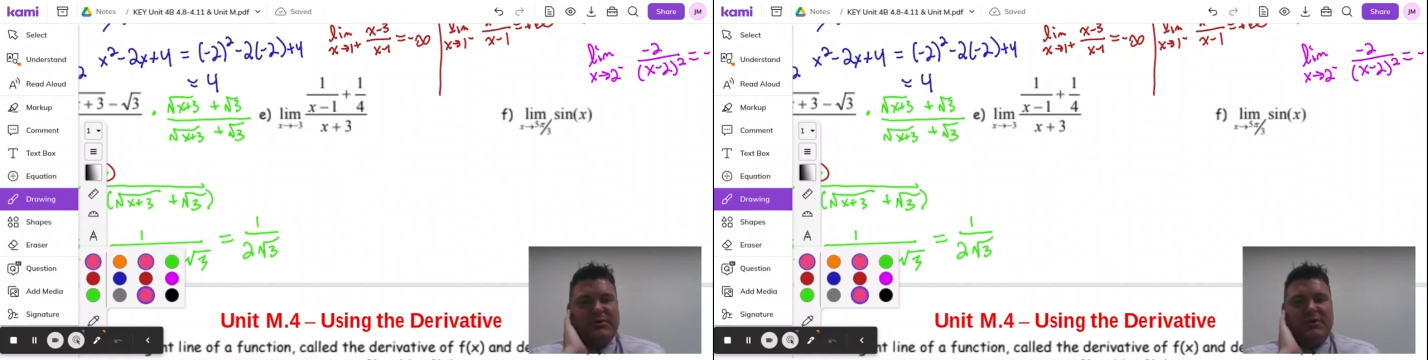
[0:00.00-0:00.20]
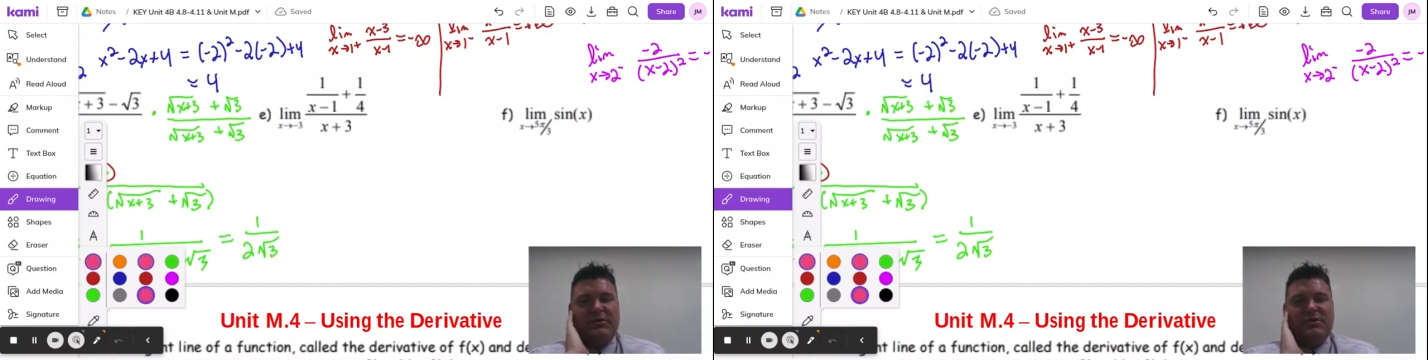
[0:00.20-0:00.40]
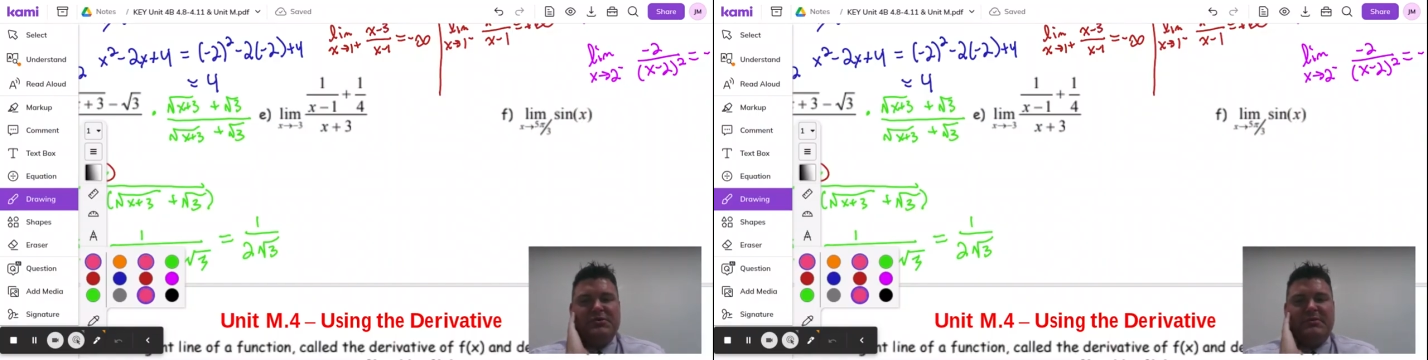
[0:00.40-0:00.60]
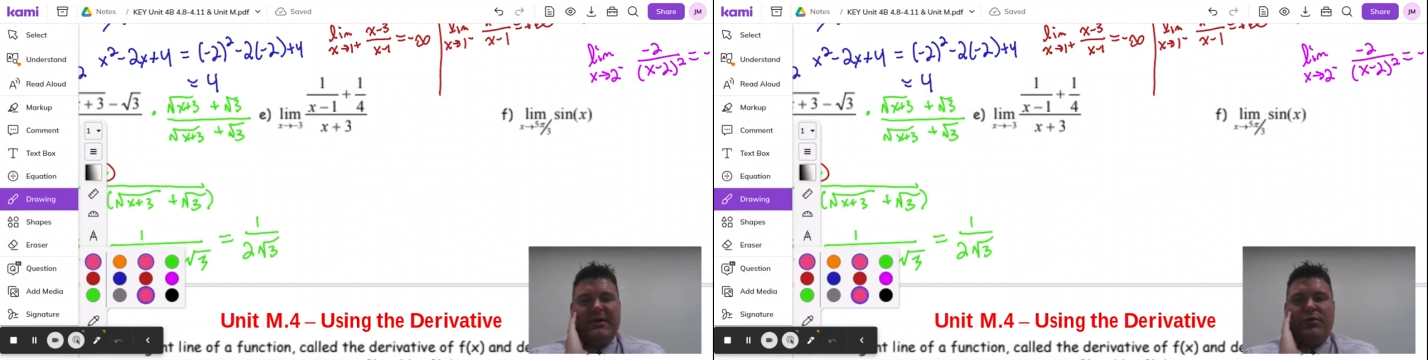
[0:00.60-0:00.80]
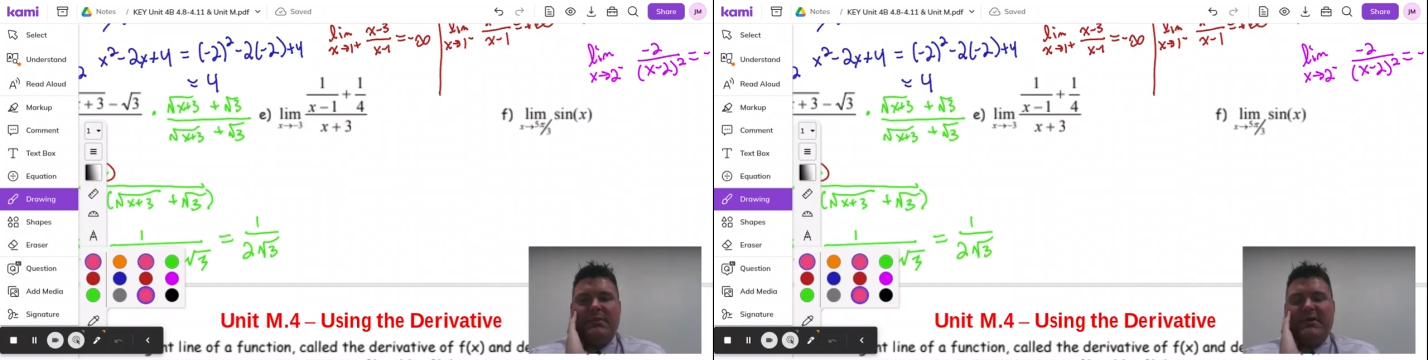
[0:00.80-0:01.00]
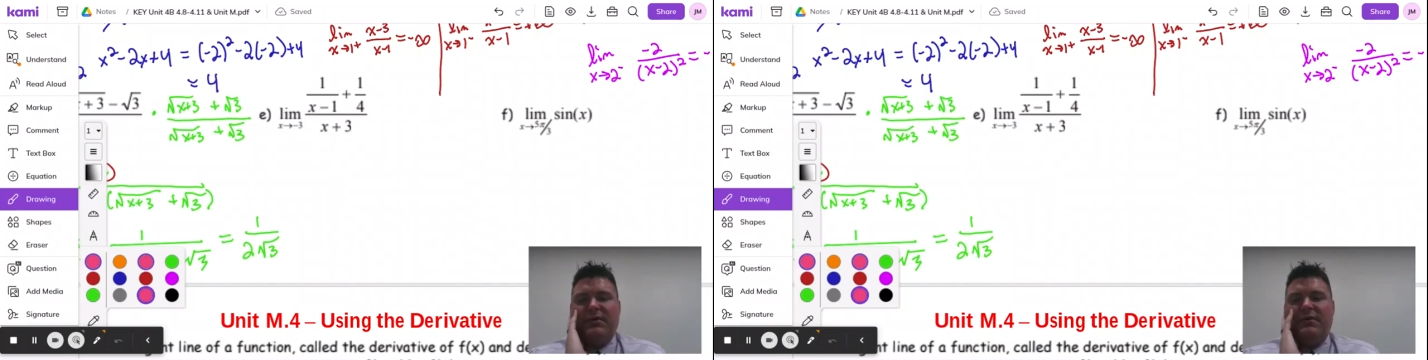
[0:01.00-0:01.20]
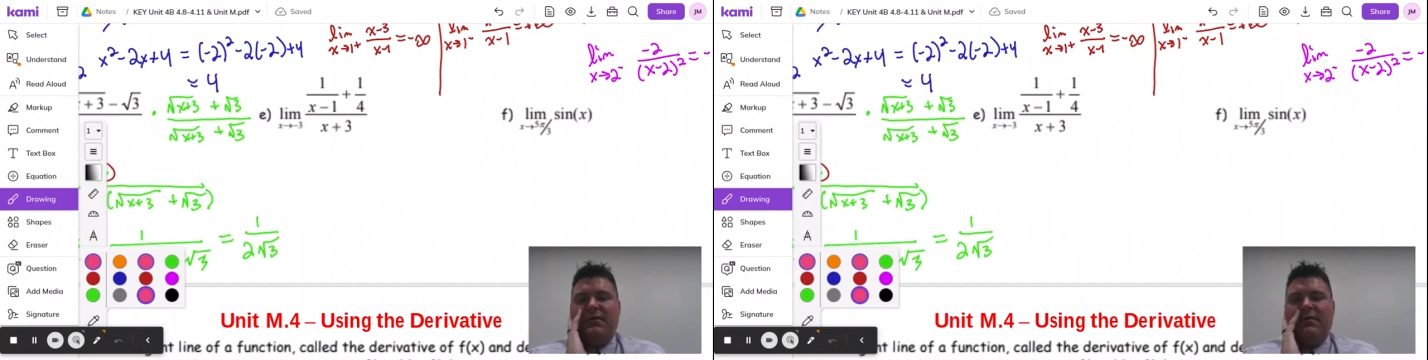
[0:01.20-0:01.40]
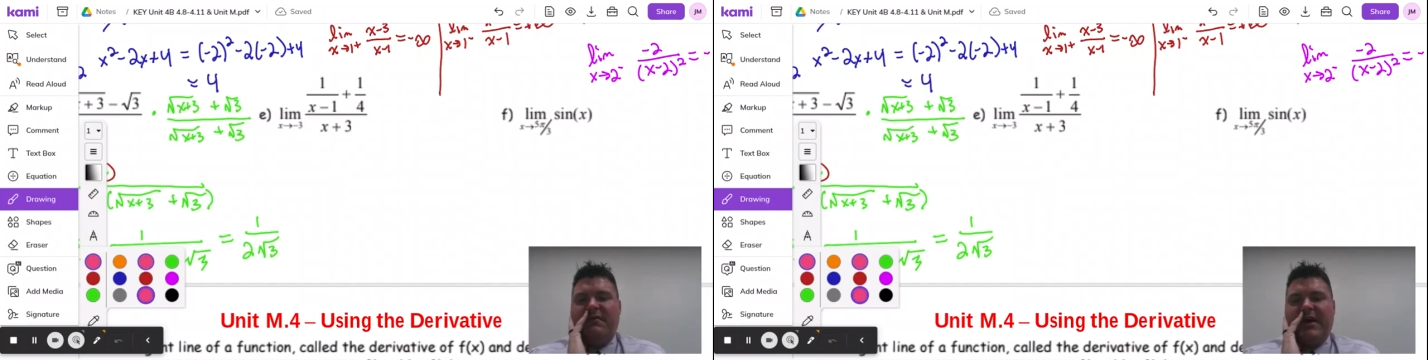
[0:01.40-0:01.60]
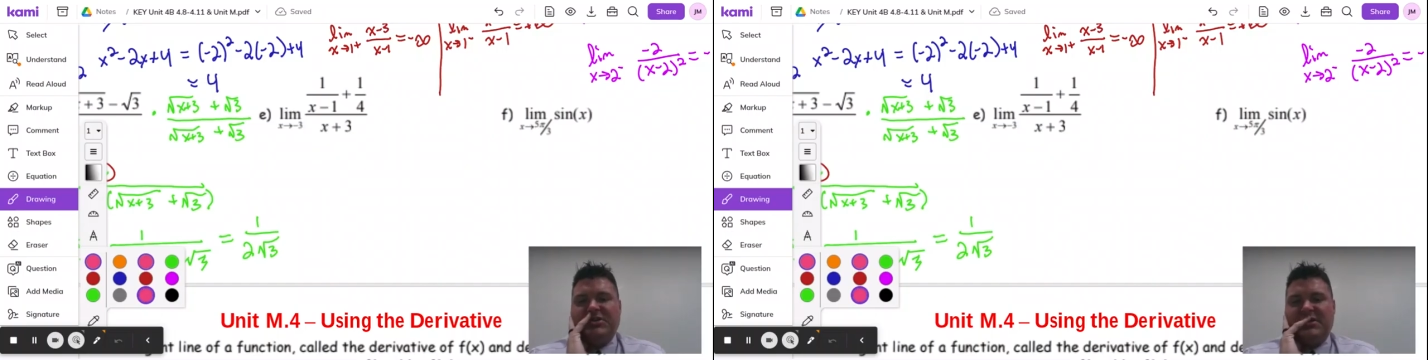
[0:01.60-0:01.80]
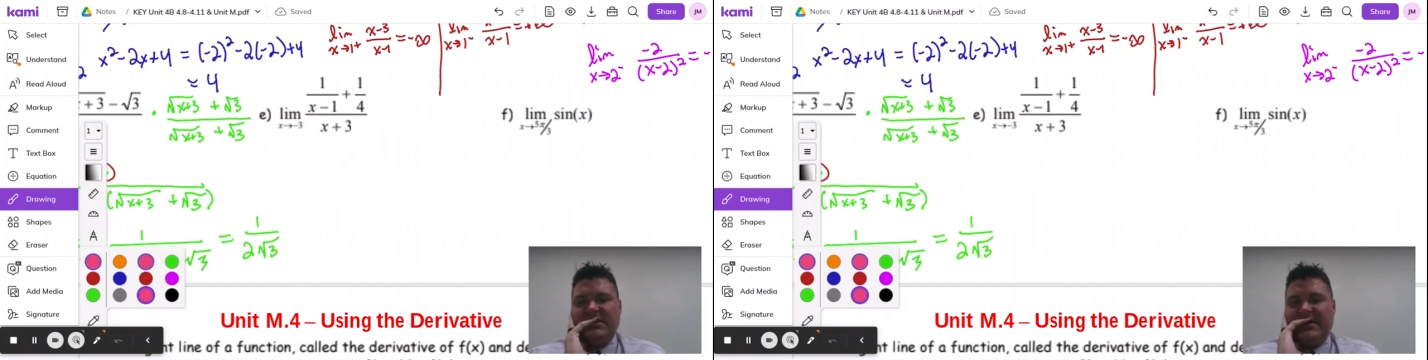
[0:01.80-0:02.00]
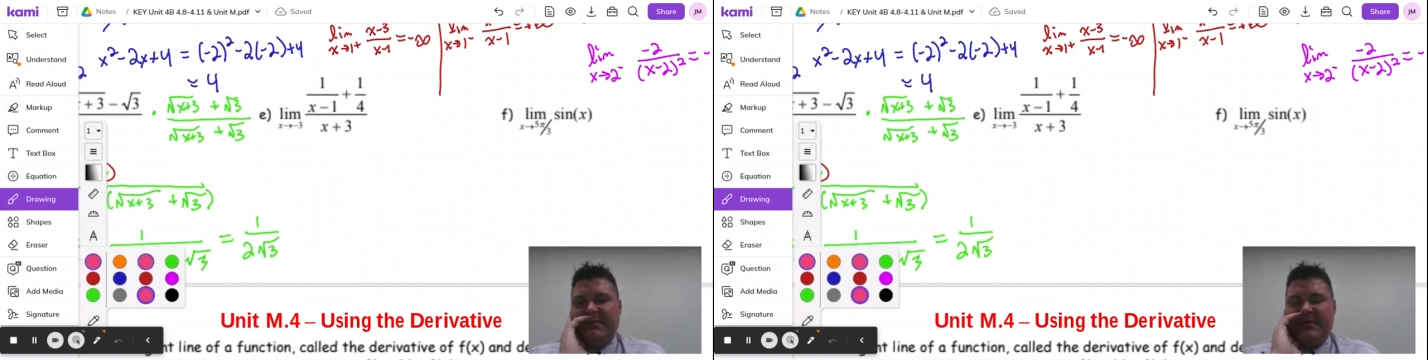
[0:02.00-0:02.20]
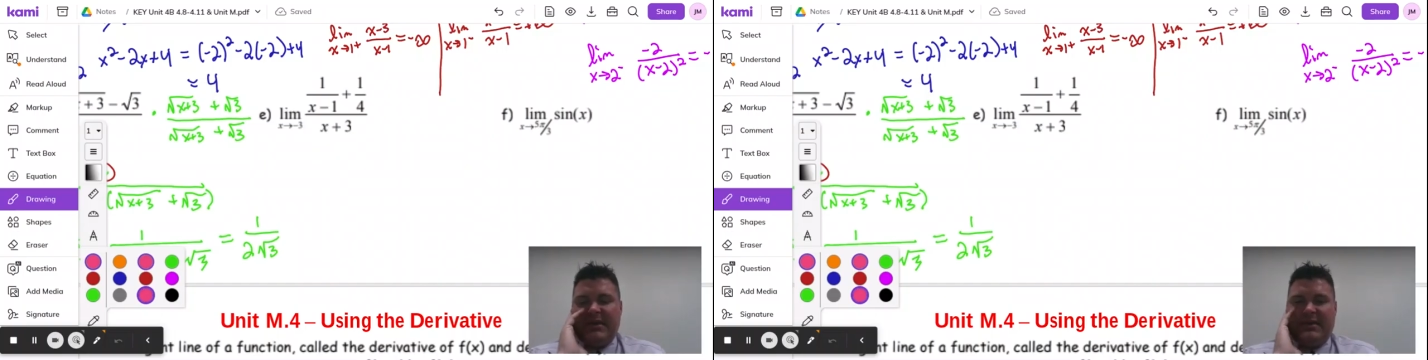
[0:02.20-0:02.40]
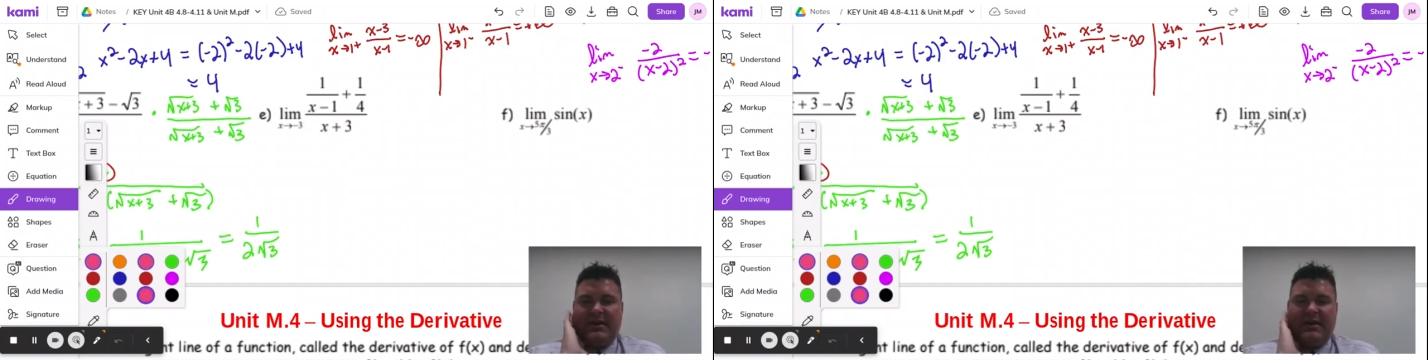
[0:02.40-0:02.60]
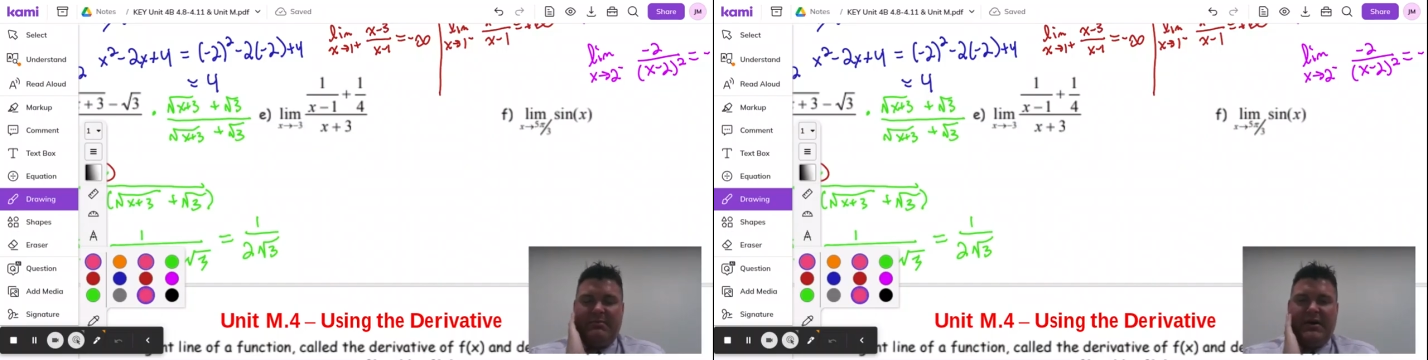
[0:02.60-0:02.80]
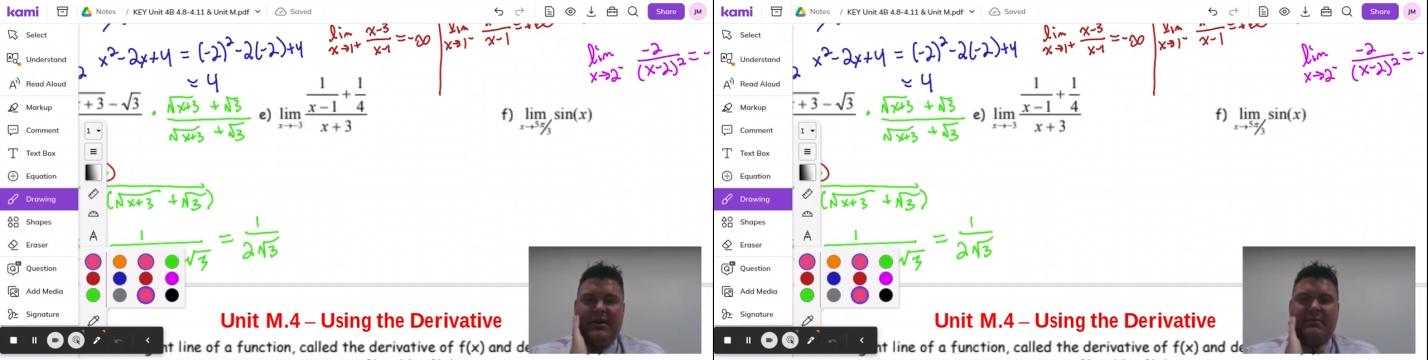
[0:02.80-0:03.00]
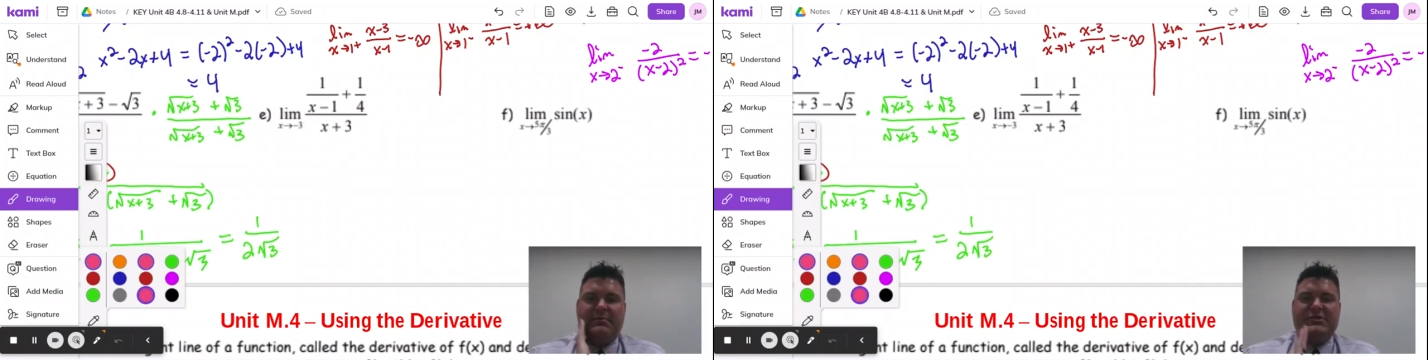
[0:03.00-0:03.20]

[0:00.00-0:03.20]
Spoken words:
What we're going to do is we're going to make one big old fraction on top and then on bottom.